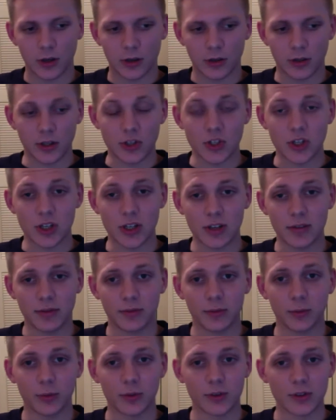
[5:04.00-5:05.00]
The chief
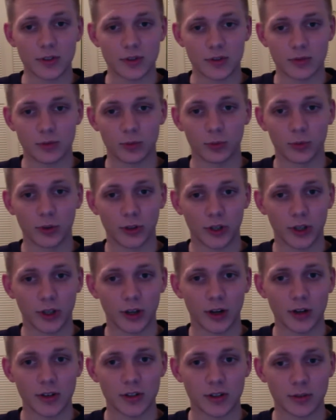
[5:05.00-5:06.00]
was really
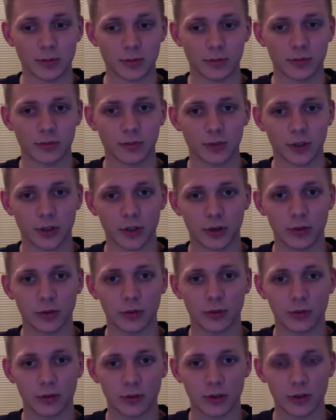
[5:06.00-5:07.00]
awesome. You know,
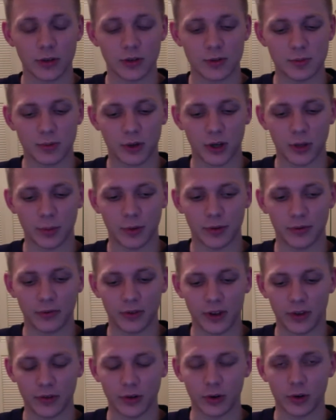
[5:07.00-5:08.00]
he was probably my
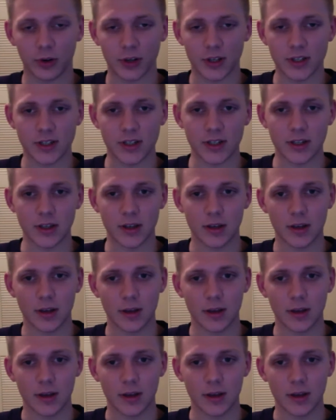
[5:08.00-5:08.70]
favorite RDC.